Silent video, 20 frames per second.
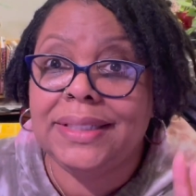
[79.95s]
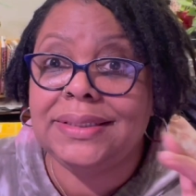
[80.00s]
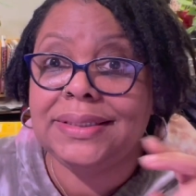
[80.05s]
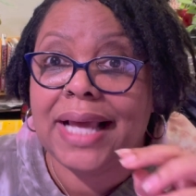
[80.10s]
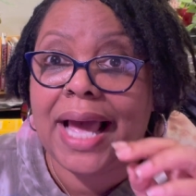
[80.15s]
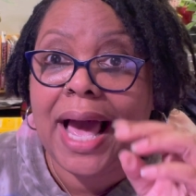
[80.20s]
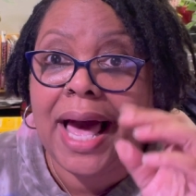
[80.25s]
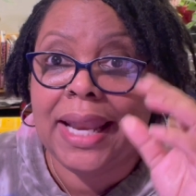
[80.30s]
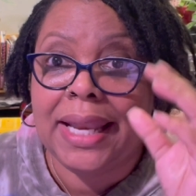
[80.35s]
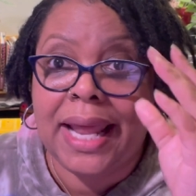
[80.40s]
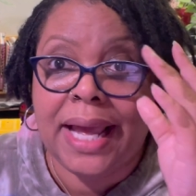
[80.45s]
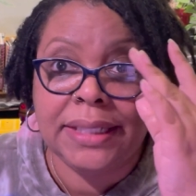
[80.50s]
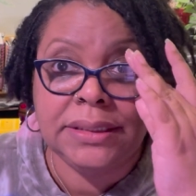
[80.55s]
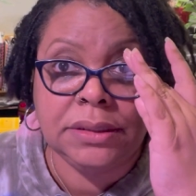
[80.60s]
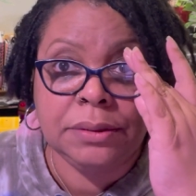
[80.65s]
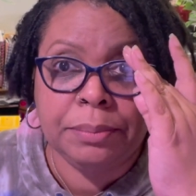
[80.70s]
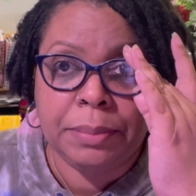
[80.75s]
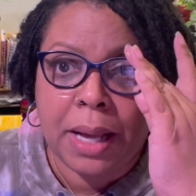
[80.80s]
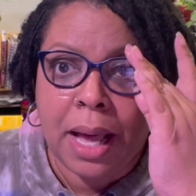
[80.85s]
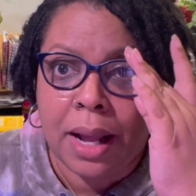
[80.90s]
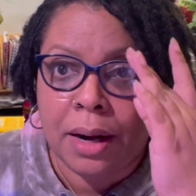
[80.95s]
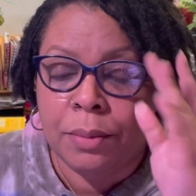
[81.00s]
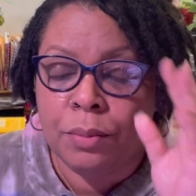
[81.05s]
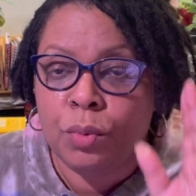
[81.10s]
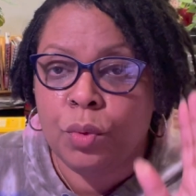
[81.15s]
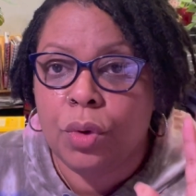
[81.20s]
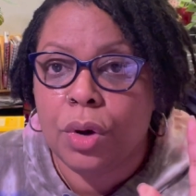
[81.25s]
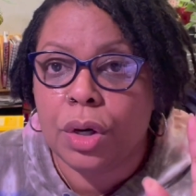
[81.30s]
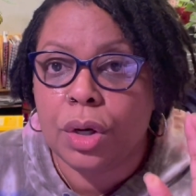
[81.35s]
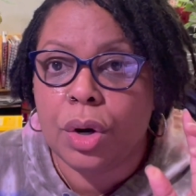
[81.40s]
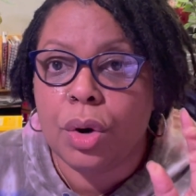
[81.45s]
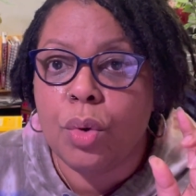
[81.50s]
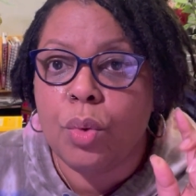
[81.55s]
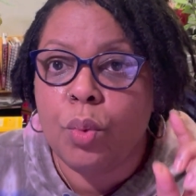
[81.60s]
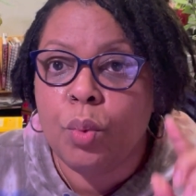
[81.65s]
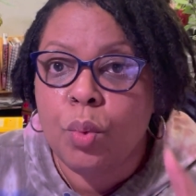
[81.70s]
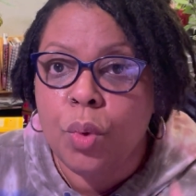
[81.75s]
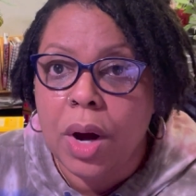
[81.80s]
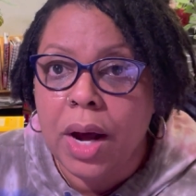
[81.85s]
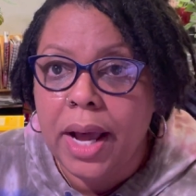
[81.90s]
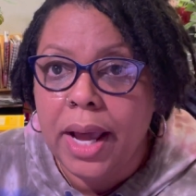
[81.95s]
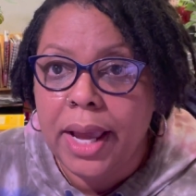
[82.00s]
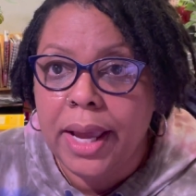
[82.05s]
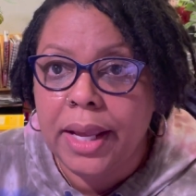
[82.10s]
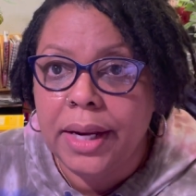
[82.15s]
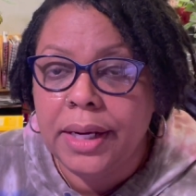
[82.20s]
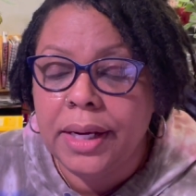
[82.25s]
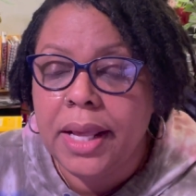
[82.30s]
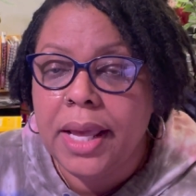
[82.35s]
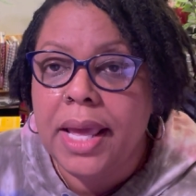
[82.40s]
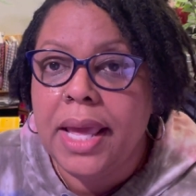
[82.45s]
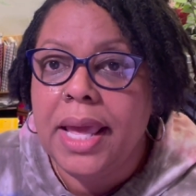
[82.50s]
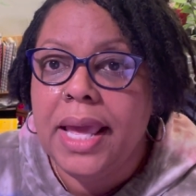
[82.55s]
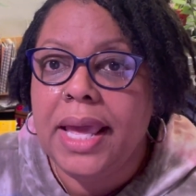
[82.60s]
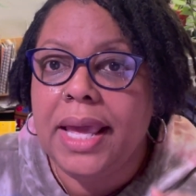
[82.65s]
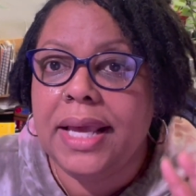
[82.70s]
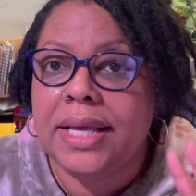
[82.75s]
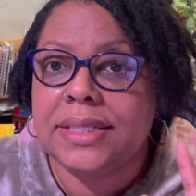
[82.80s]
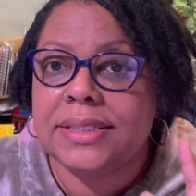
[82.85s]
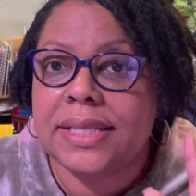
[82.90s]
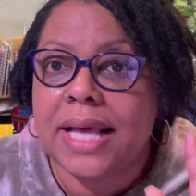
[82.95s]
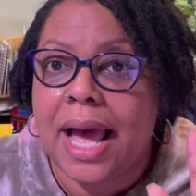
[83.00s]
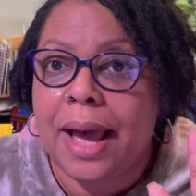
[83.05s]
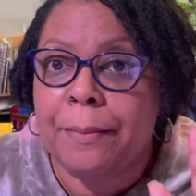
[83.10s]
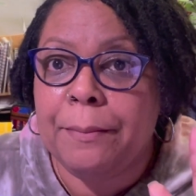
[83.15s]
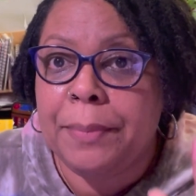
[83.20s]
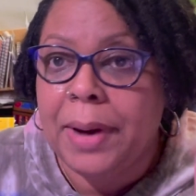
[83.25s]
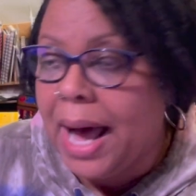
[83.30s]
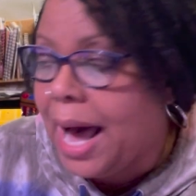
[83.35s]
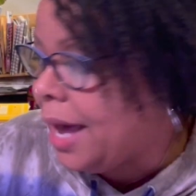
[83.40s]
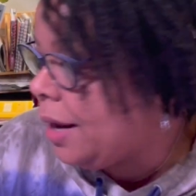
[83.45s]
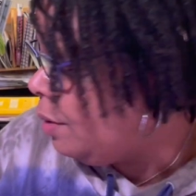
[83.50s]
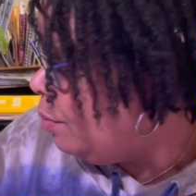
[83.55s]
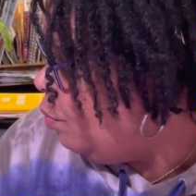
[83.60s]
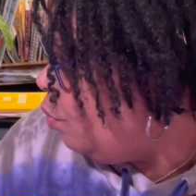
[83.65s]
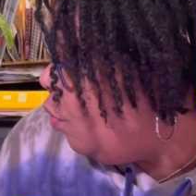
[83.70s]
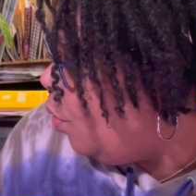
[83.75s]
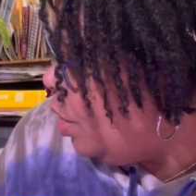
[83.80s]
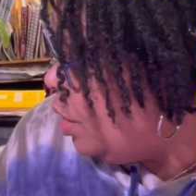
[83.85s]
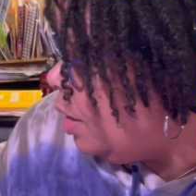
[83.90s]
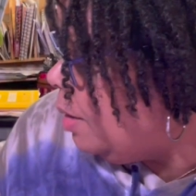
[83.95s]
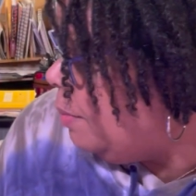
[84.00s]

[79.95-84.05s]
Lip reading: that I like to bottom water. One is I bottom water